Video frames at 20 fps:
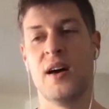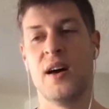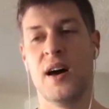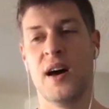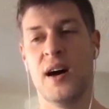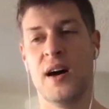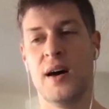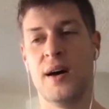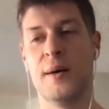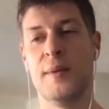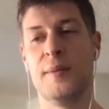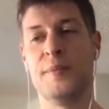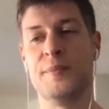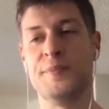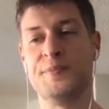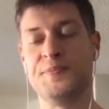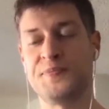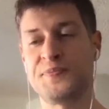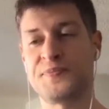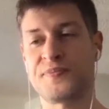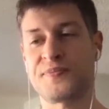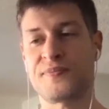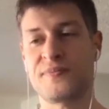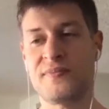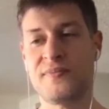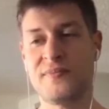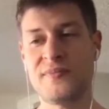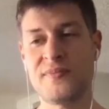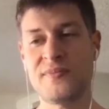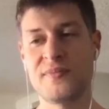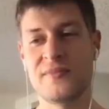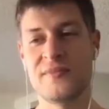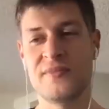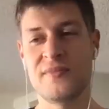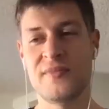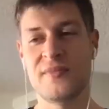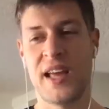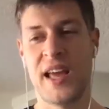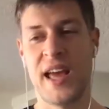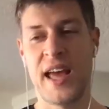um,
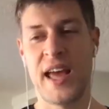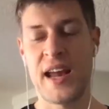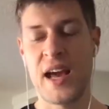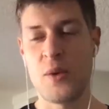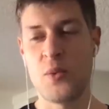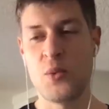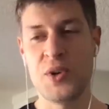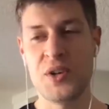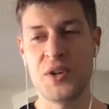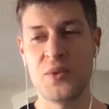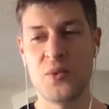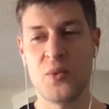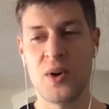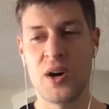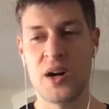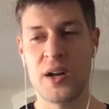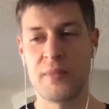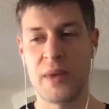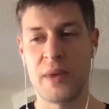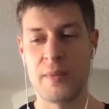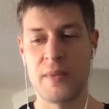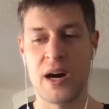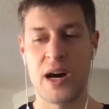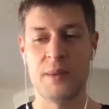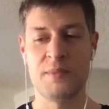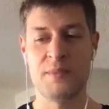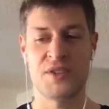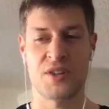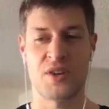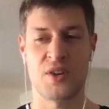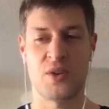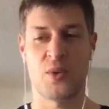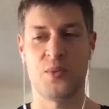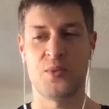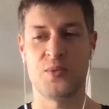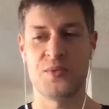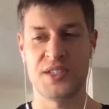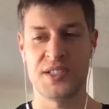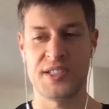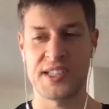and I wouldn't want my mom to
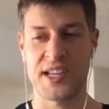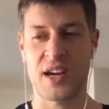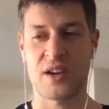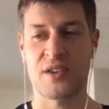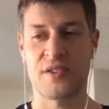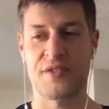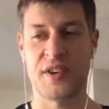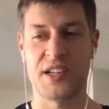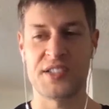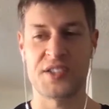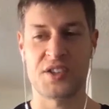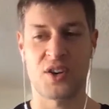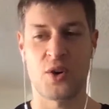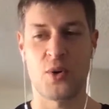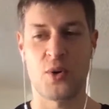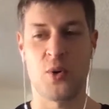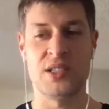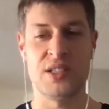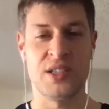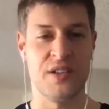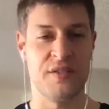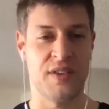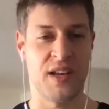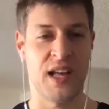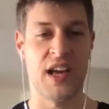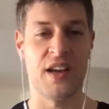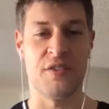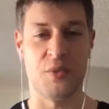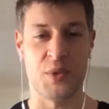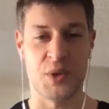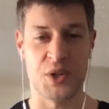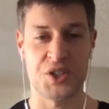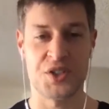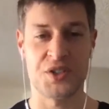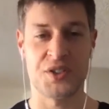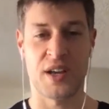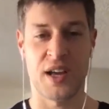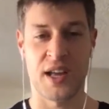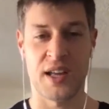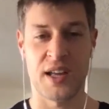to sacrifice her quality of life,
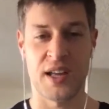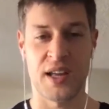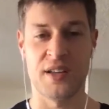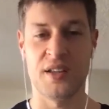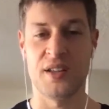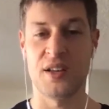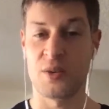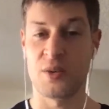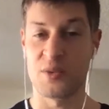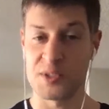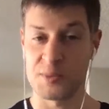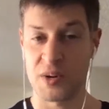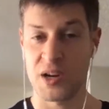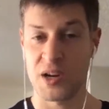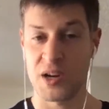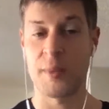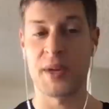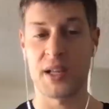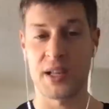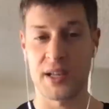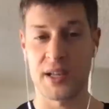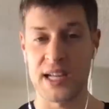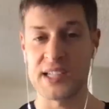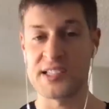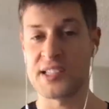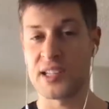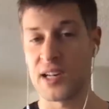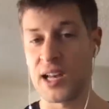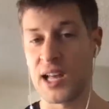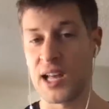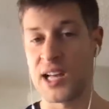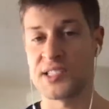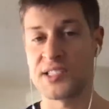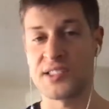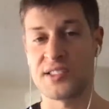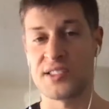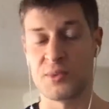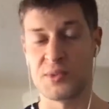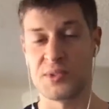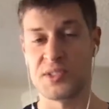which uh, you know was becoming less and
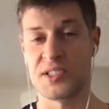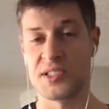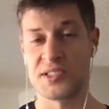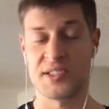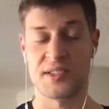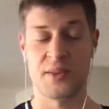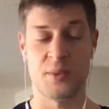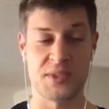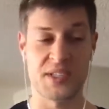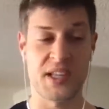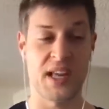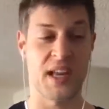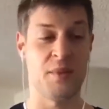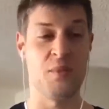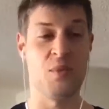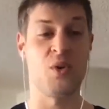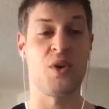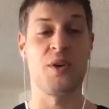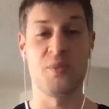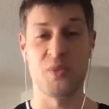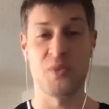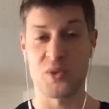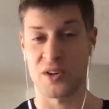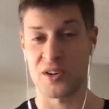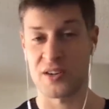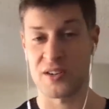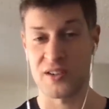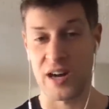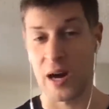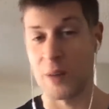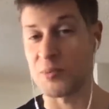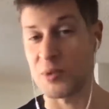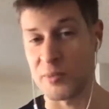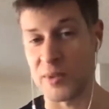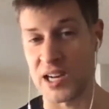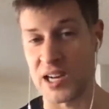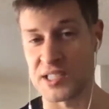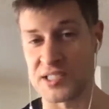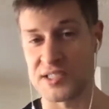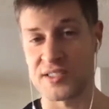less. It was it was getting more and more
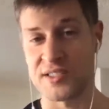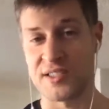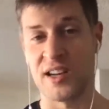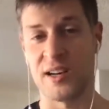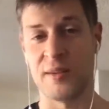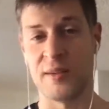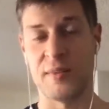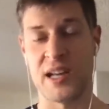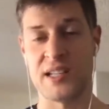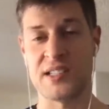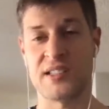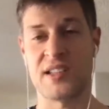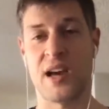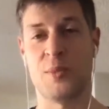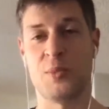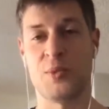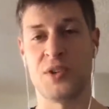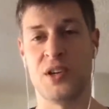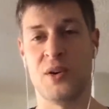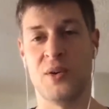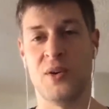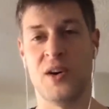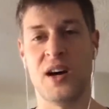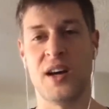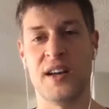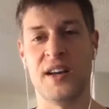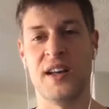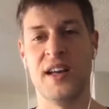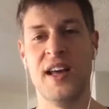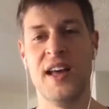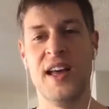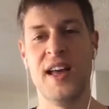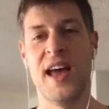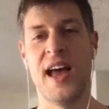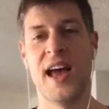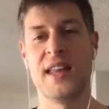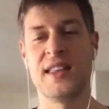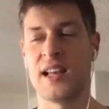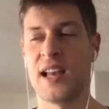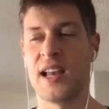compromised um, as time would go on.
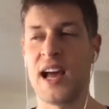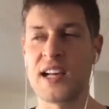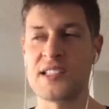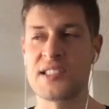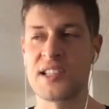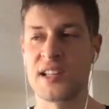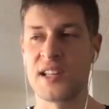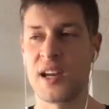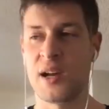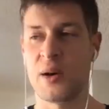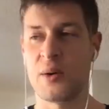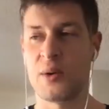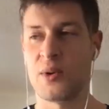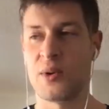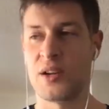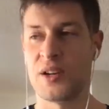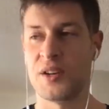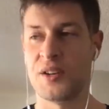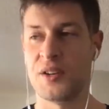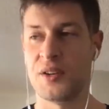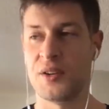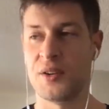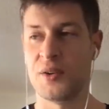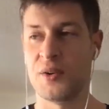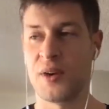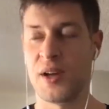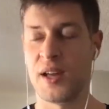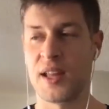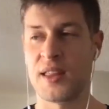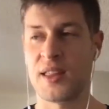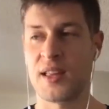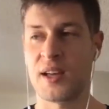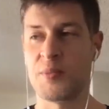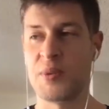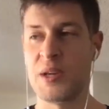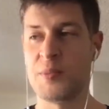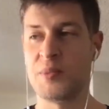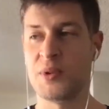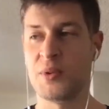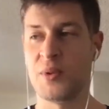And the last thing that I would want to do, and I think
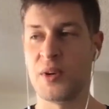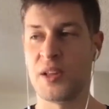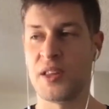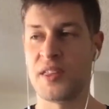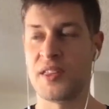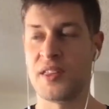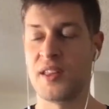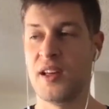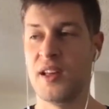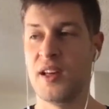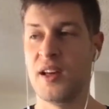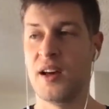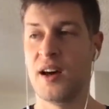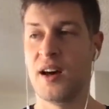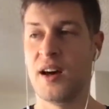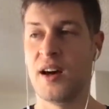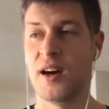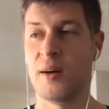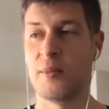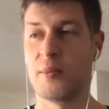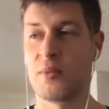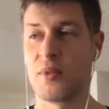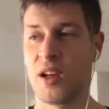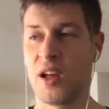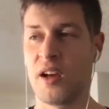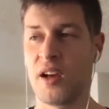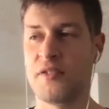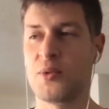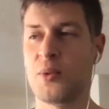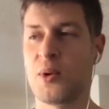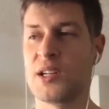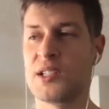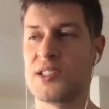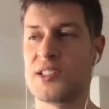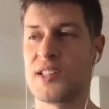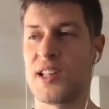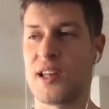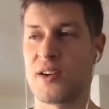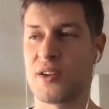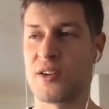people with um, loved
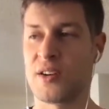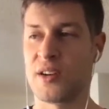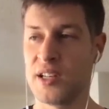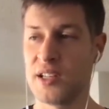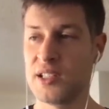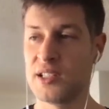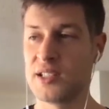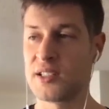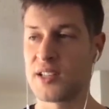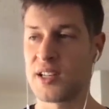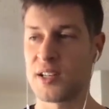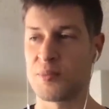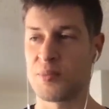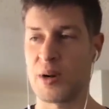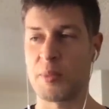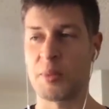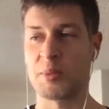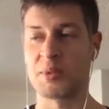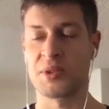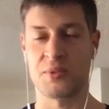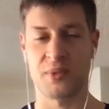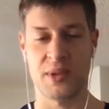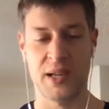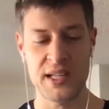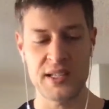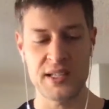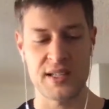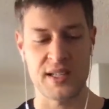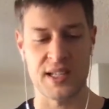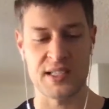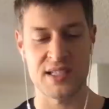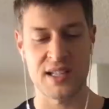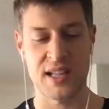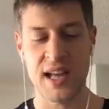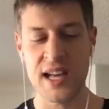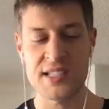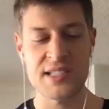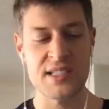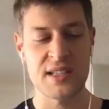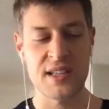ones that are ill can probably relate to this. The
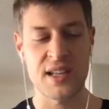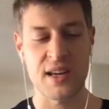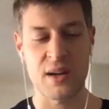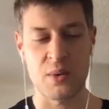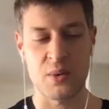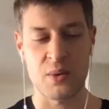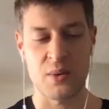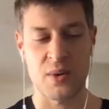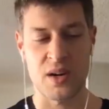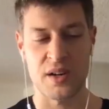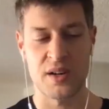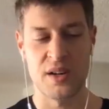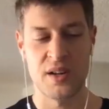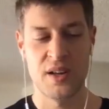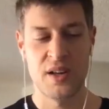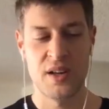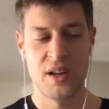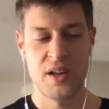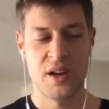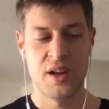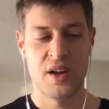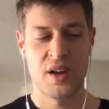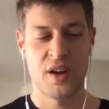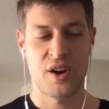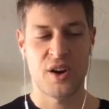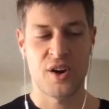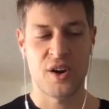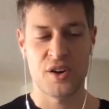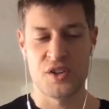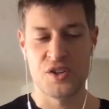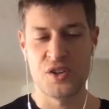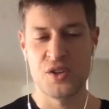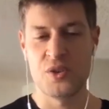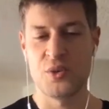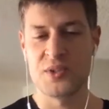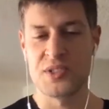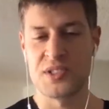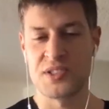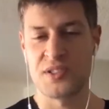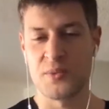last thing that I would want her to
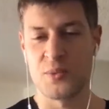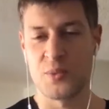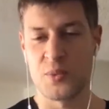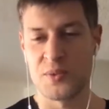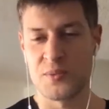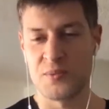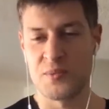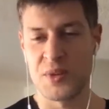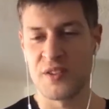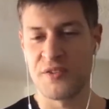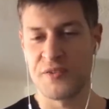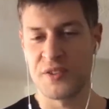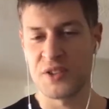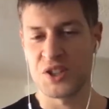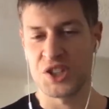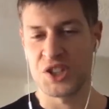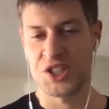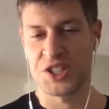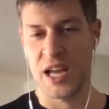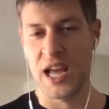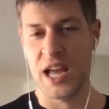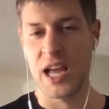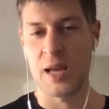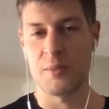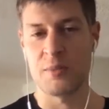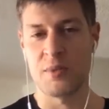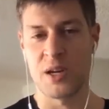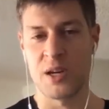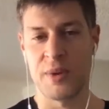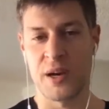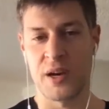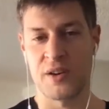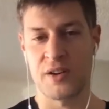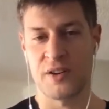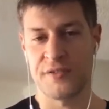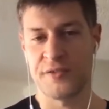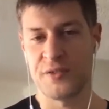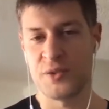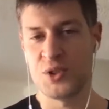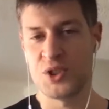do is to would be to feel shame about
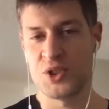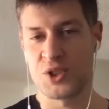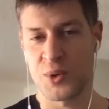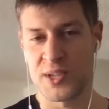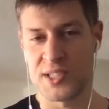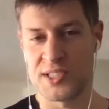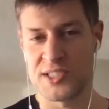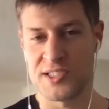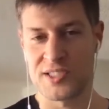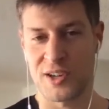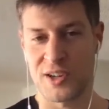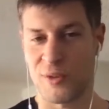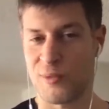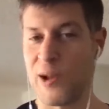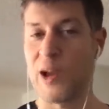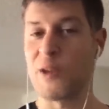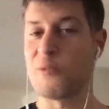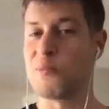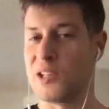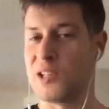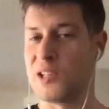her food choices around me